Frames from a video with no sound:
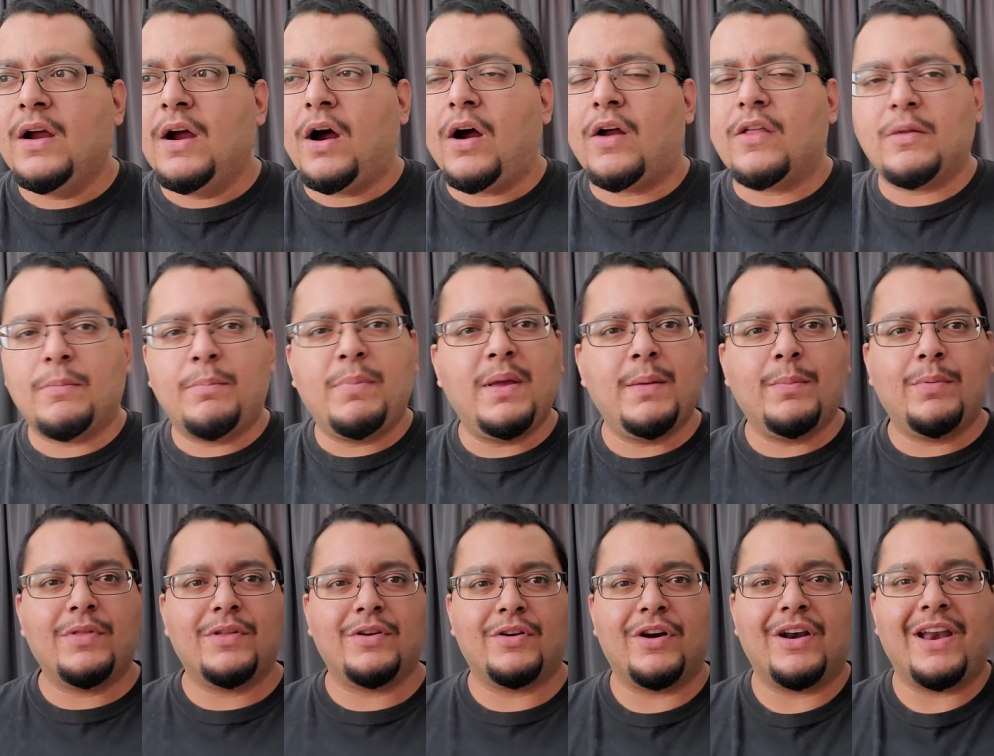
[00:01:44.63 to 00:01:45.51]
are the
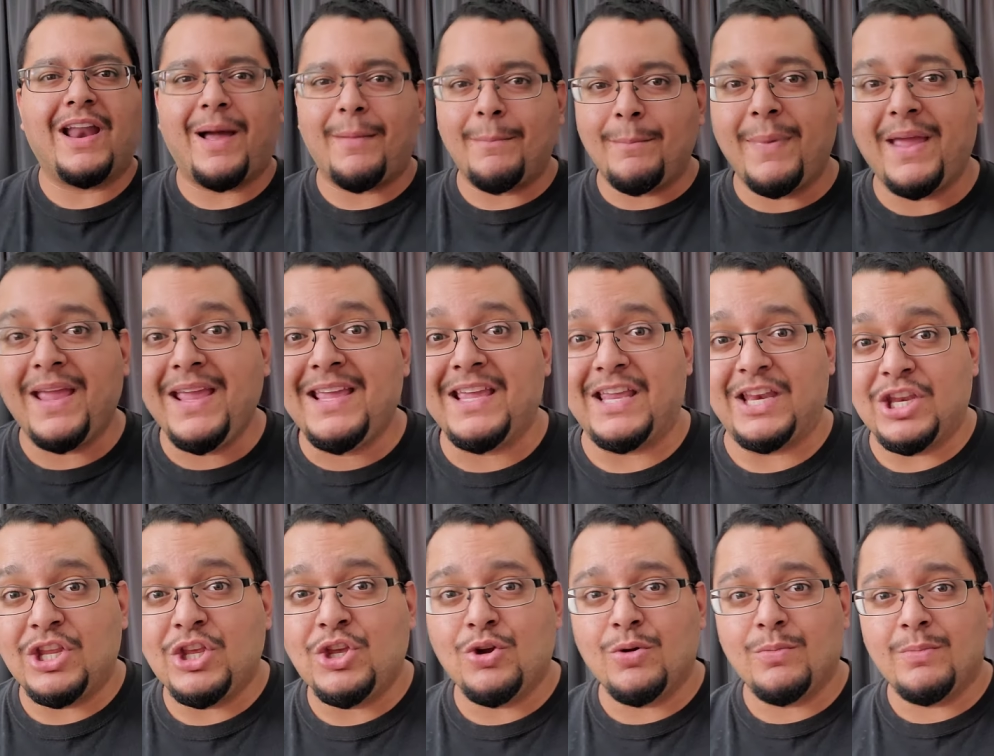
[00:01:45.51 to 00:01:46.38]
people that are not making
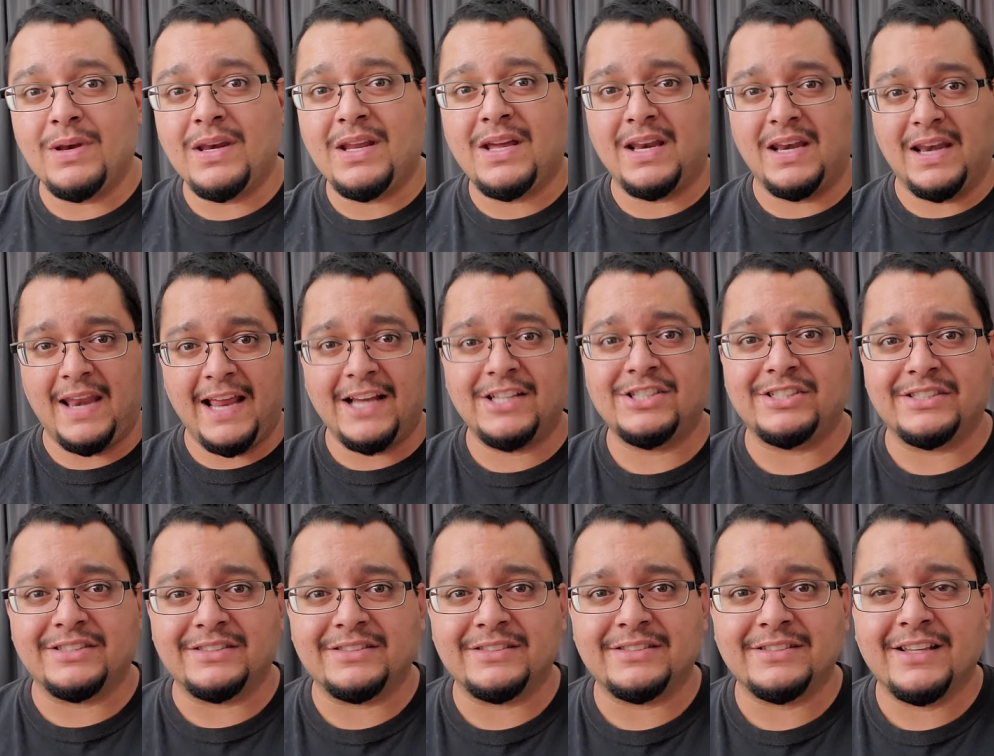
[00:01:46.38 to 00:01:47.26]
human
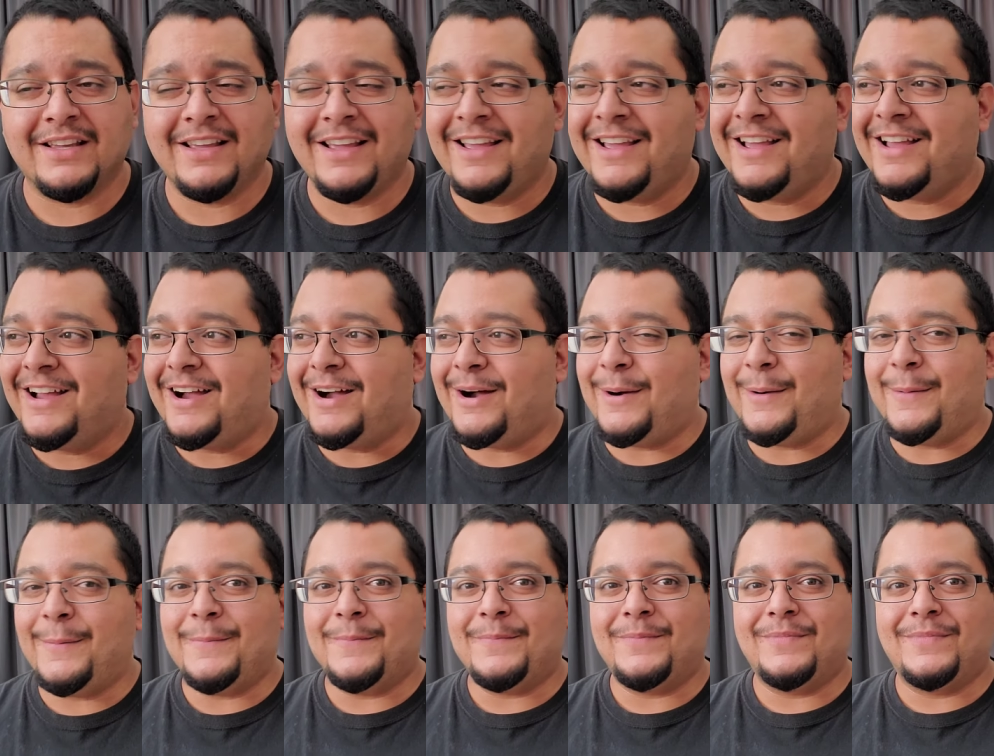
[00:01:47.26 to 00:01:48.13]
connections.
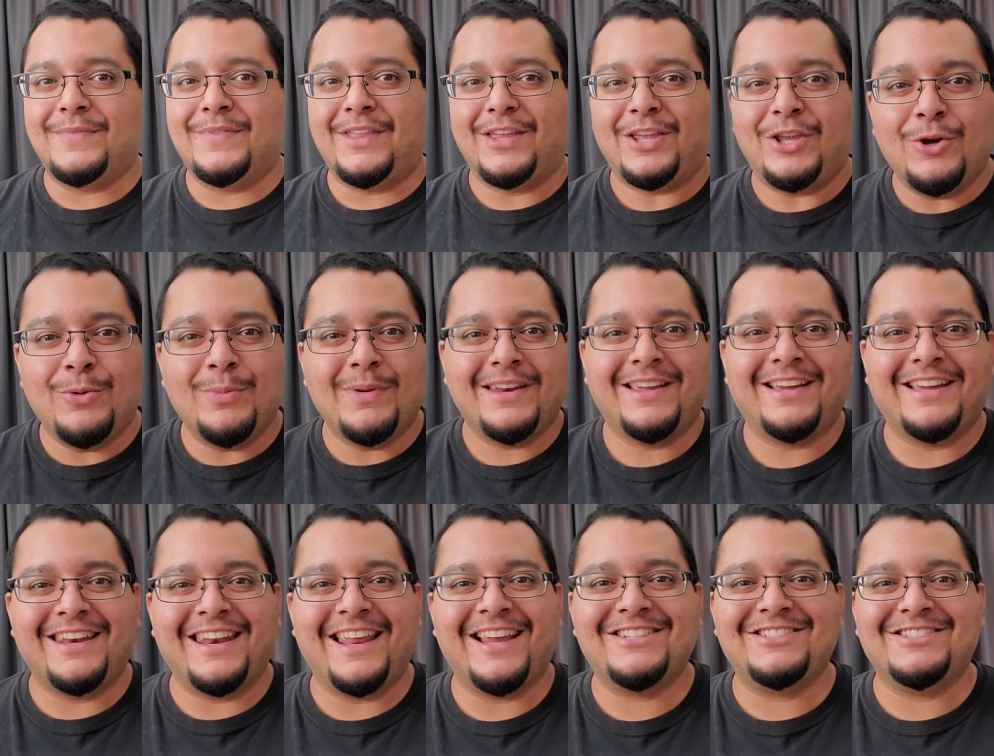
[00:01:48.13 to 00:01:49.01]
Um, the human
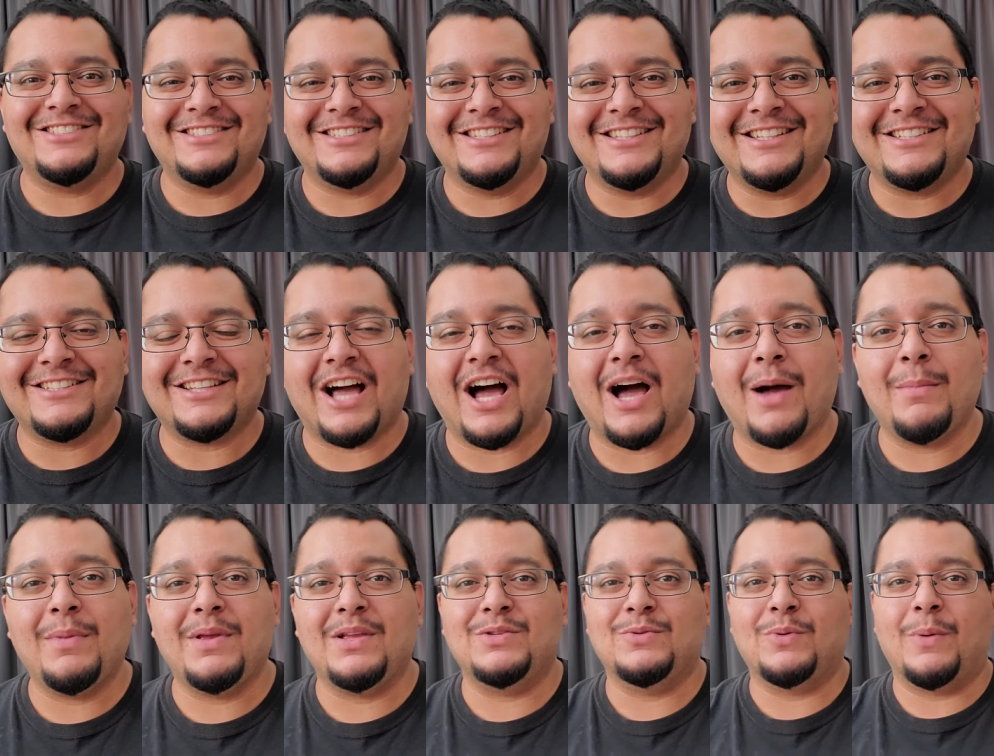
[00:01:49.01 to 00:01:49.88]
connections in this
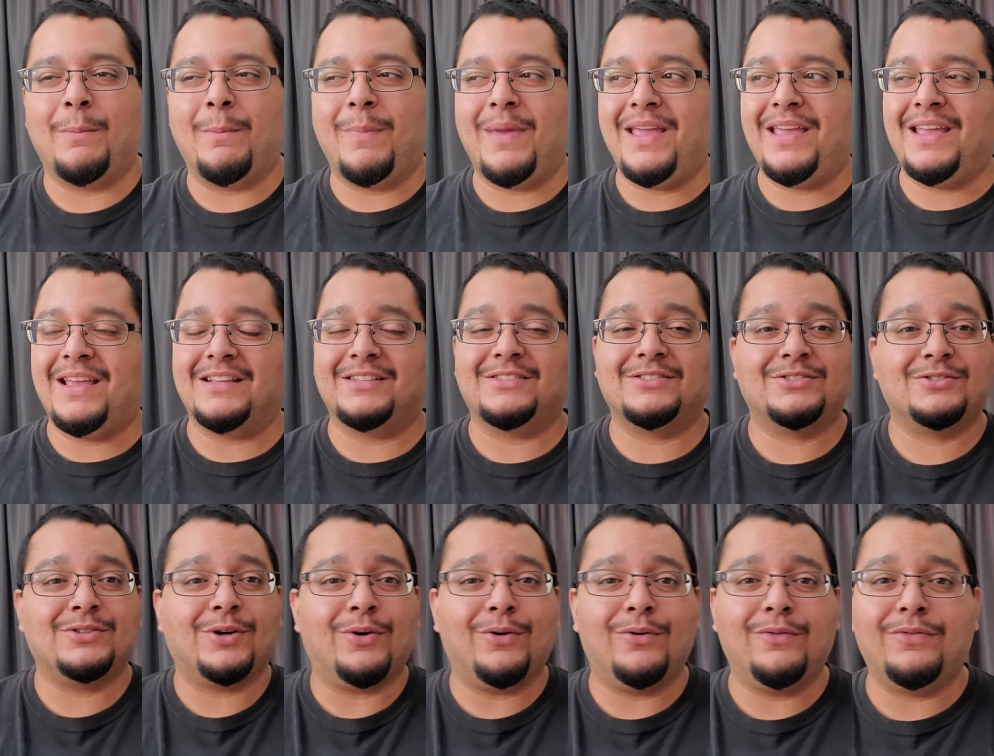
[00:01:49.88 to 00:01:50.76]
hobbies will make it
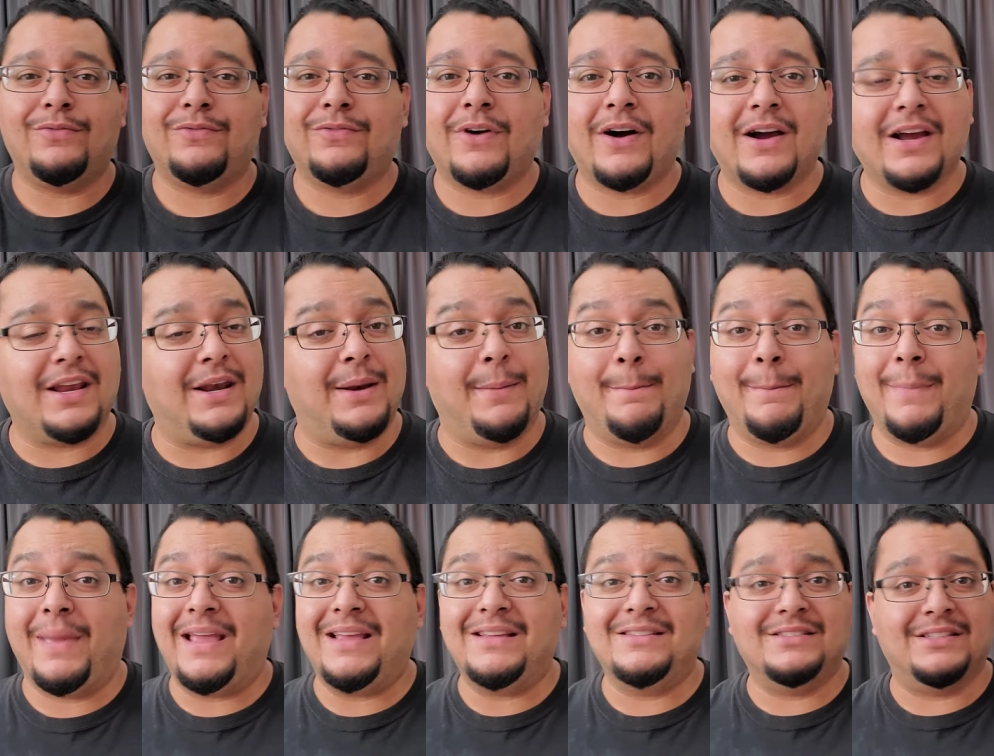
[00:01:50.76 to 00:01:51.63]
so fucking
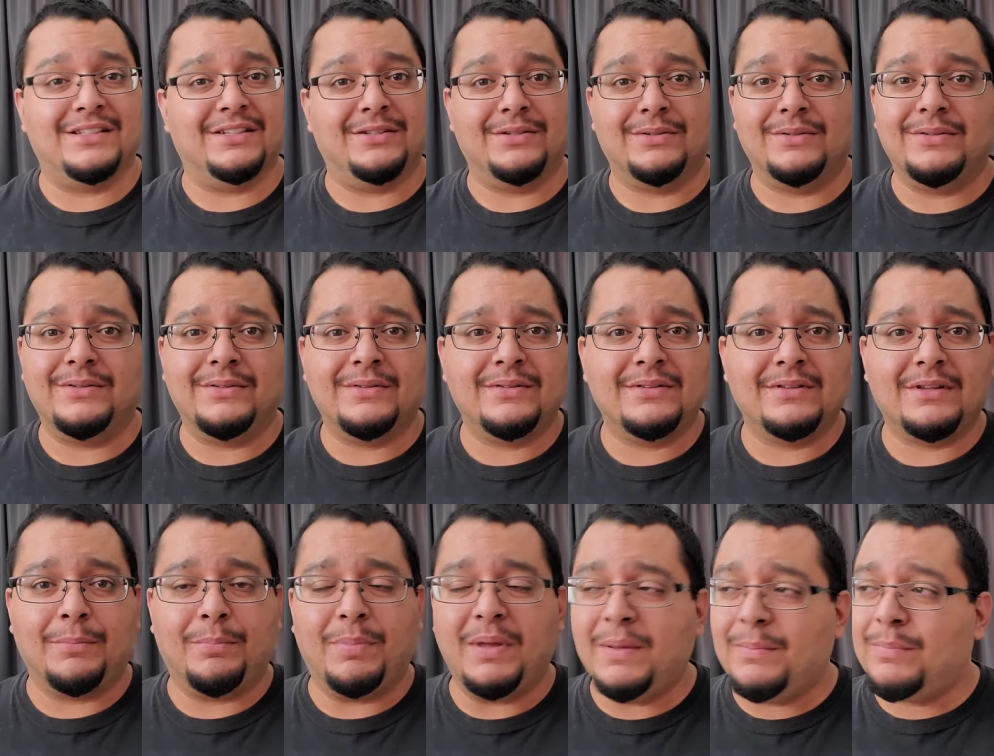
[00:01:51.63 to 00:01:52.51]
amazing, dude.
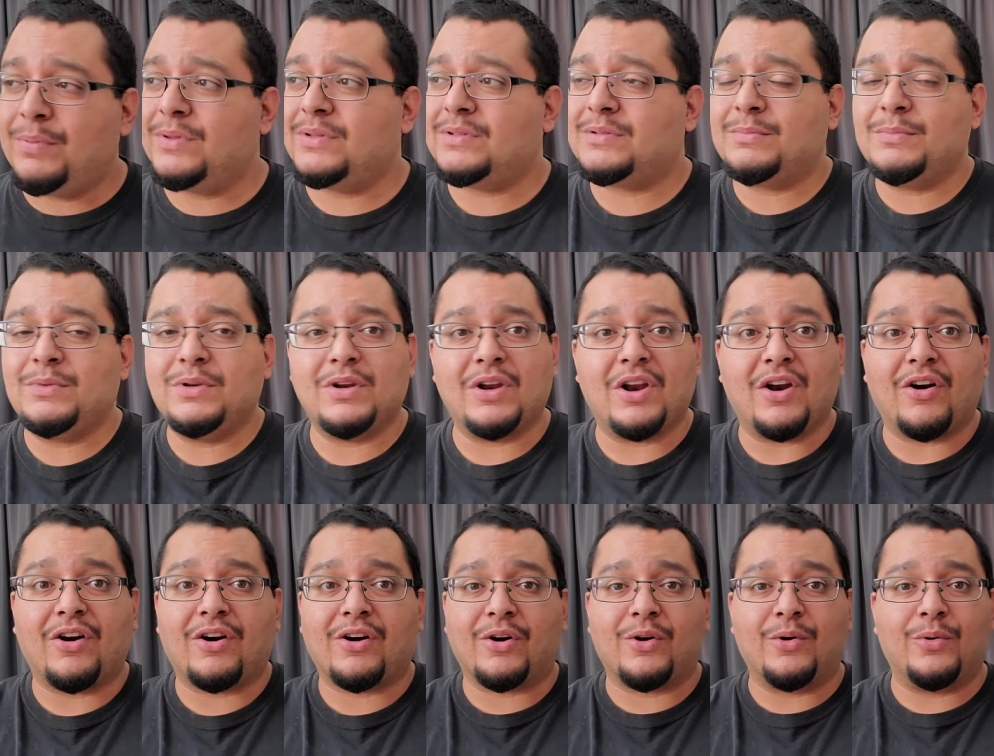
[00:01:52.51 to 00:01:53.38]
The people in this community
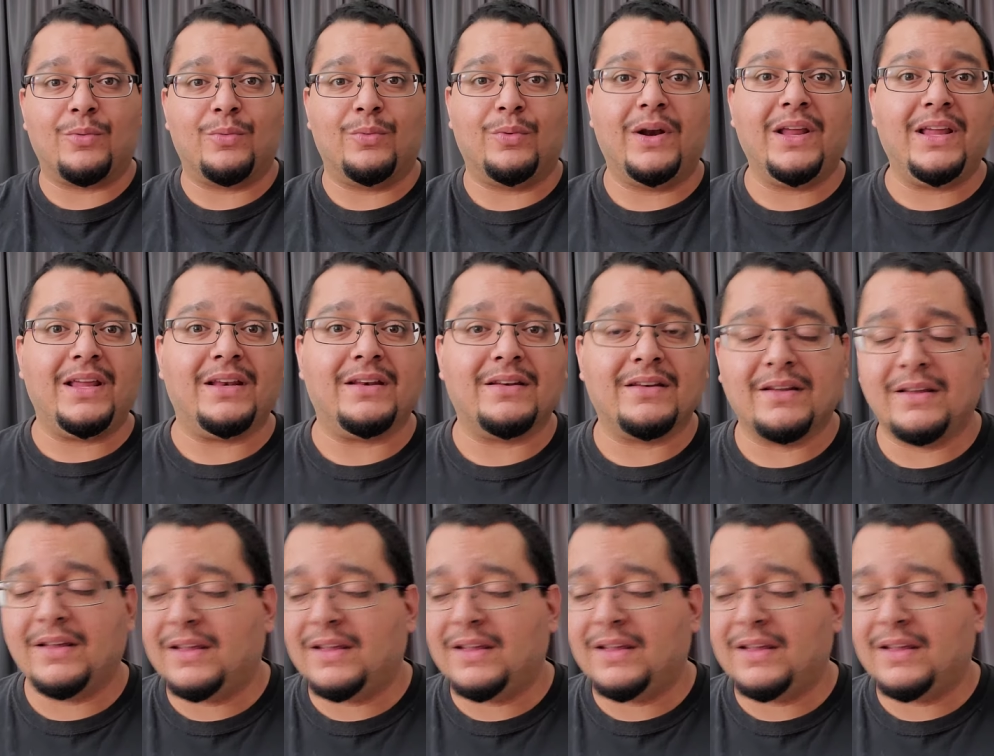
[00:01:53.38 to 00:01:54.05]
are great.